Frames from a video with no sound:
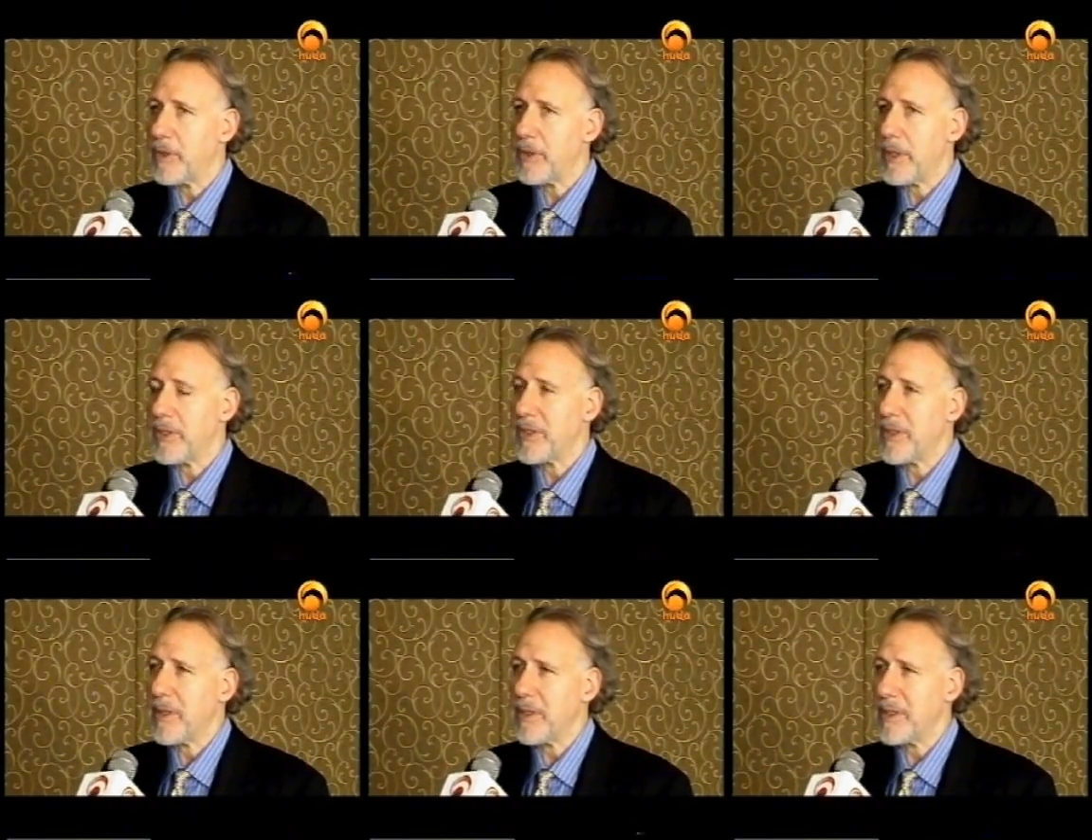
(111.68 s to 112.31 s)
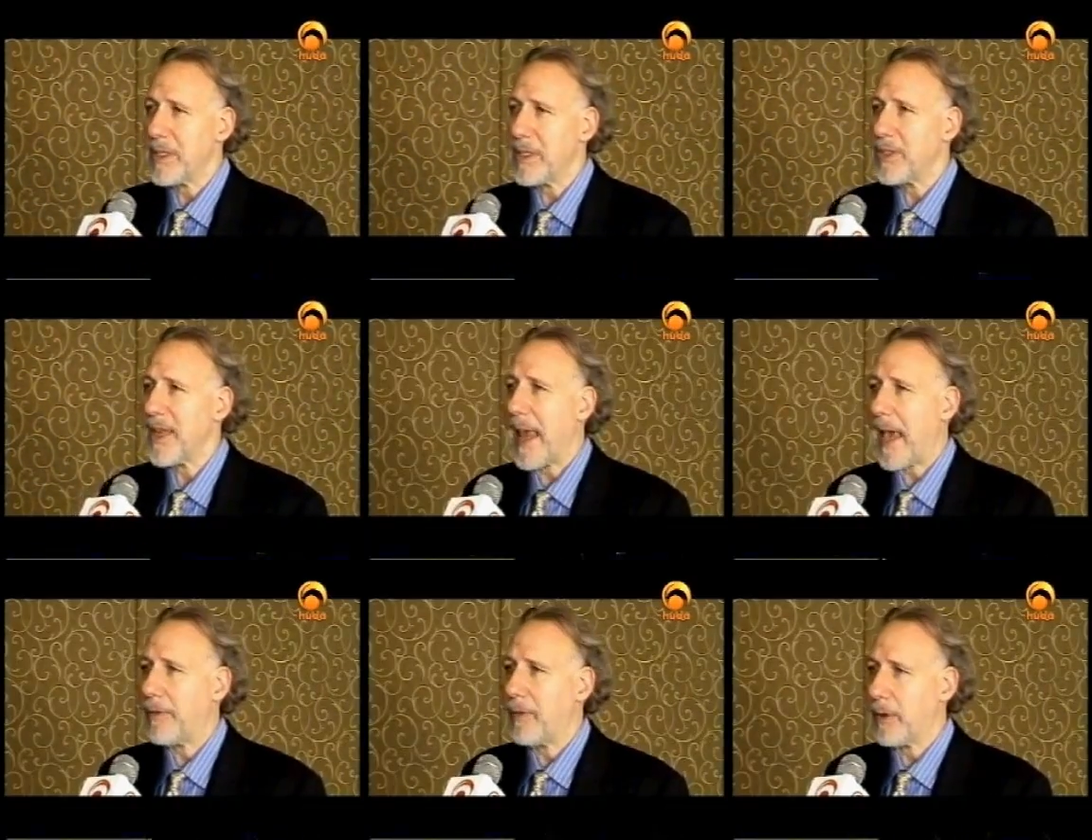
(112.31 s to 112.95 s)
since
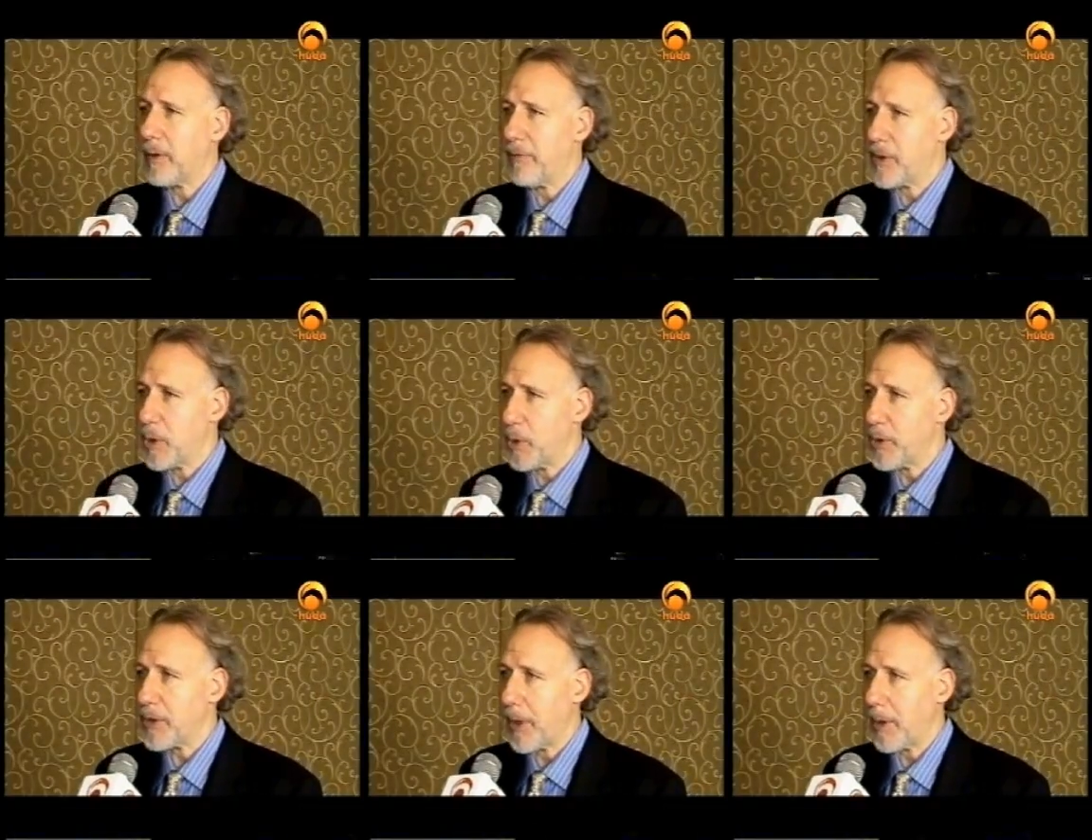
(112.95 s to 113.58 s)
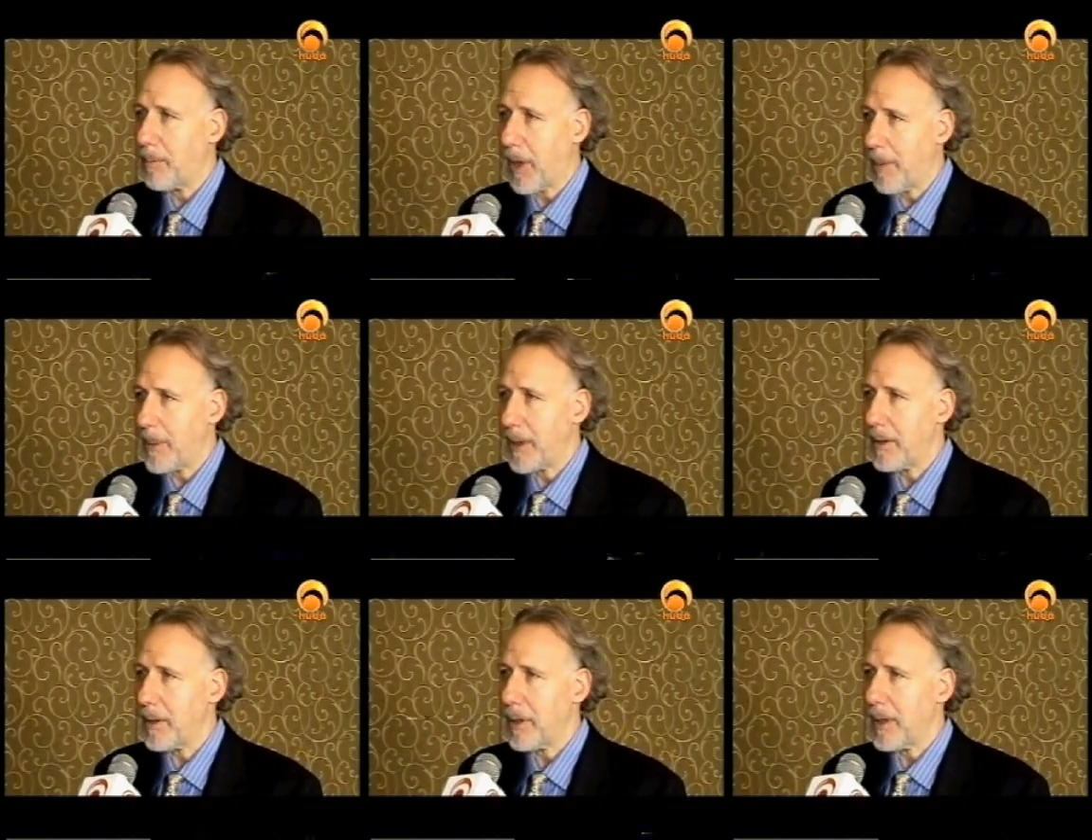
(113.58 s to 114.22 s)
the advent of suicide
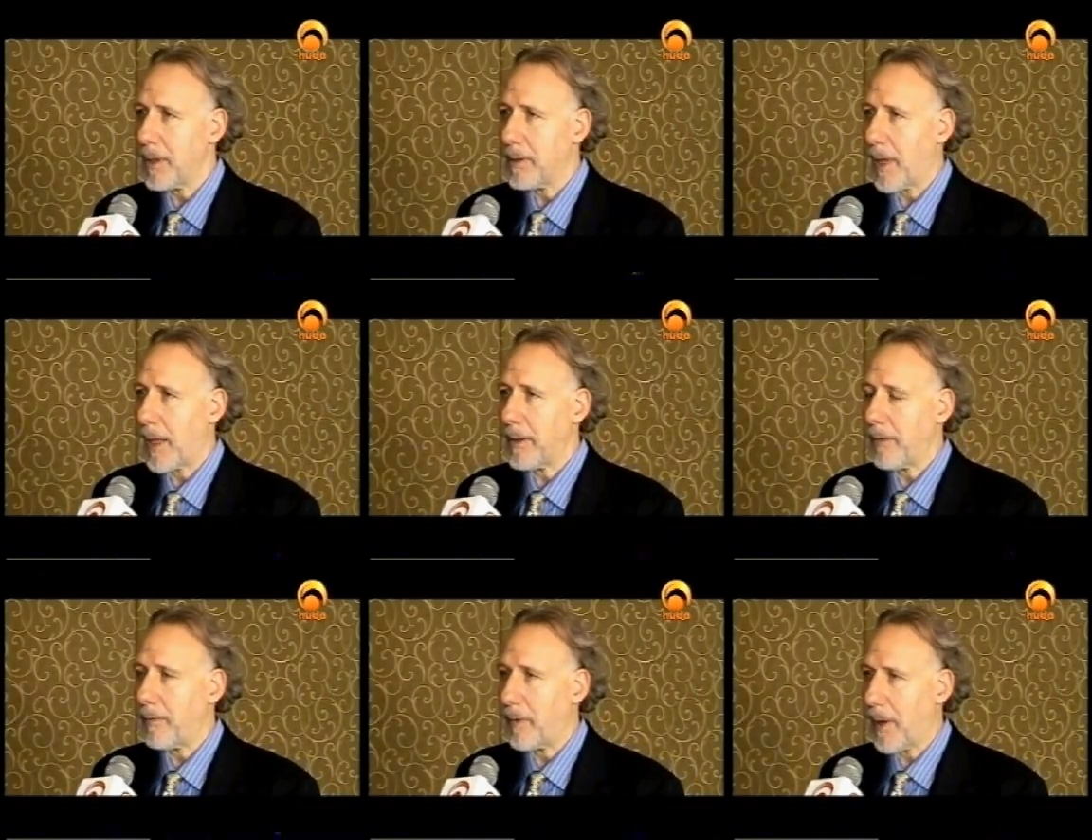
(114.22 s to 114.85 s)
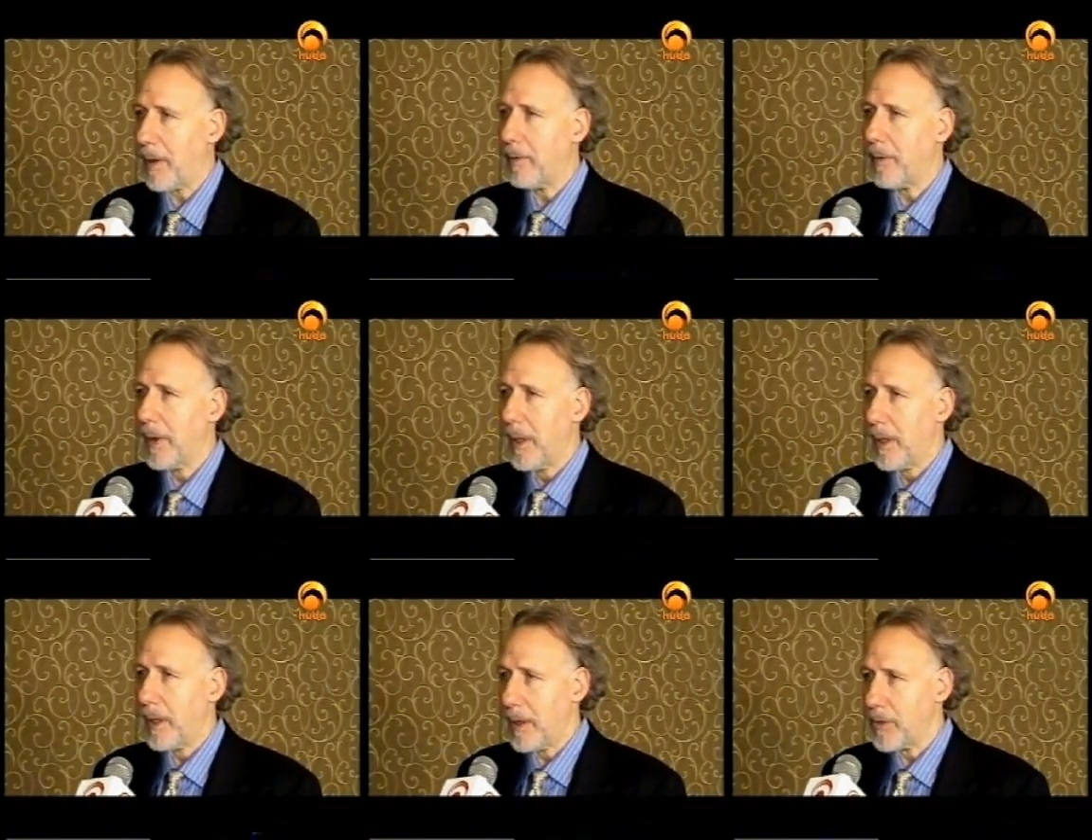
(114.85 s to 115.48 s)
bombing in '95,
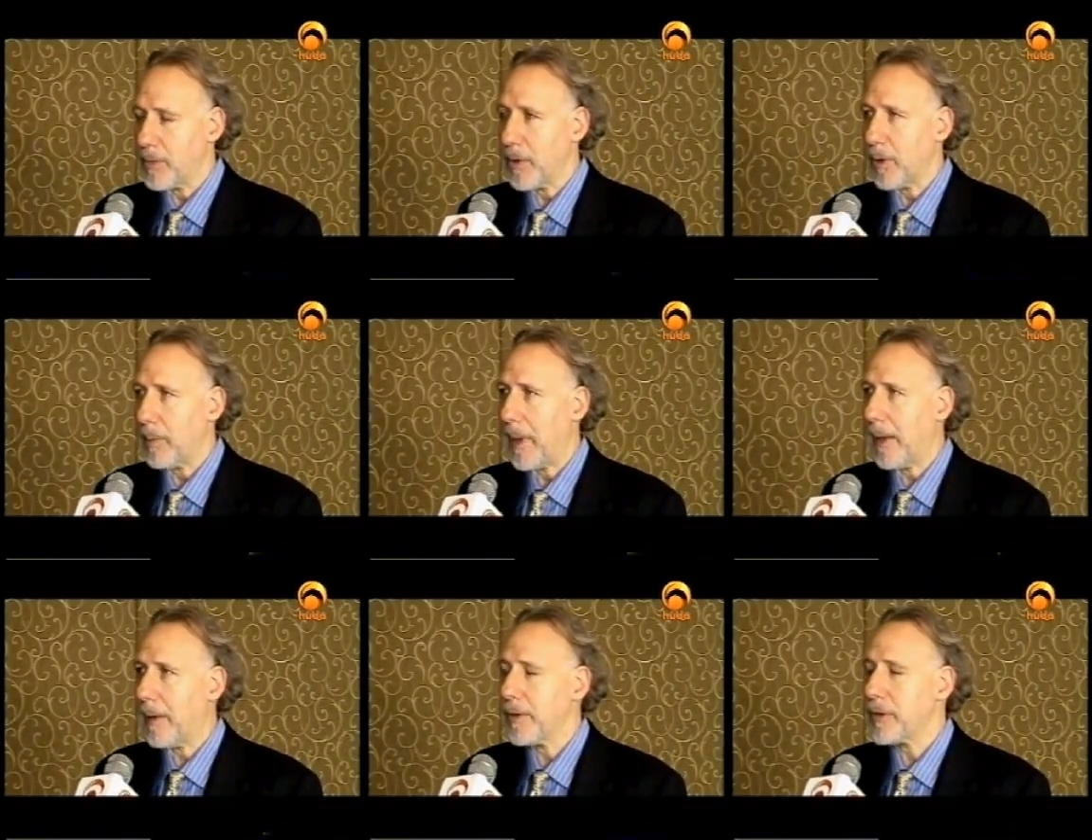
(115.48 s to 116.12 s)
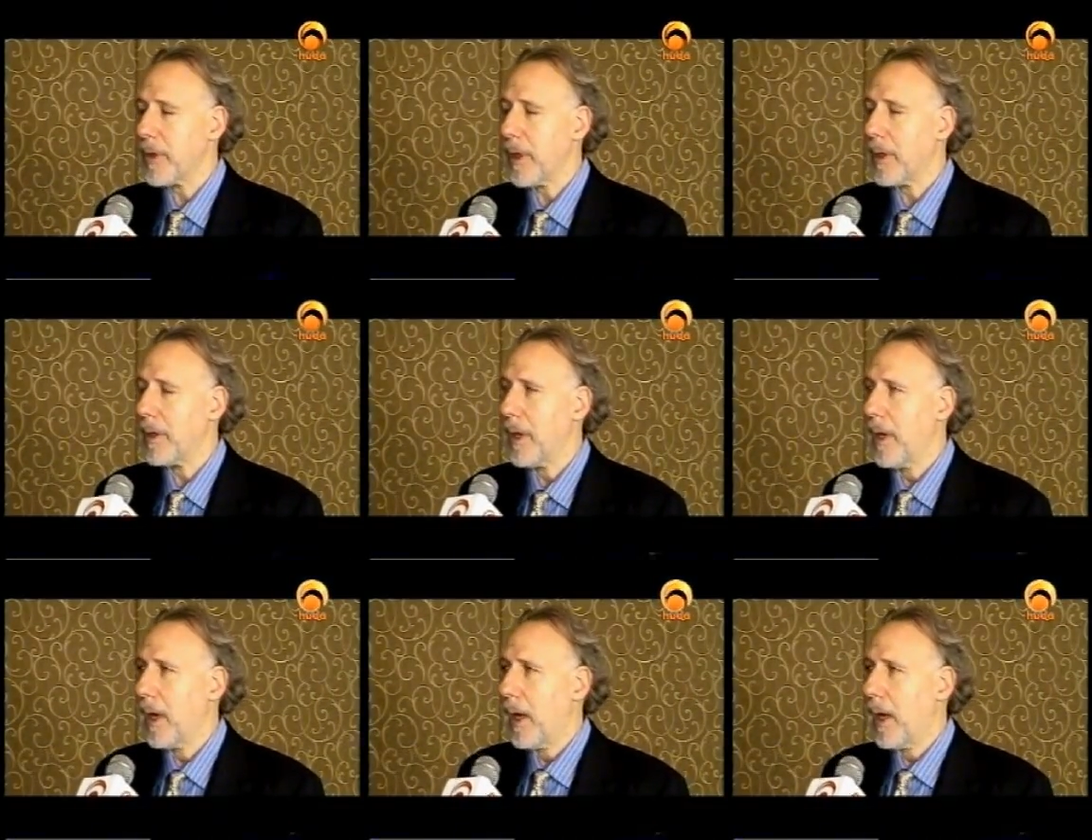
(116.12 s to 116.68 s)
Israel and Palestine,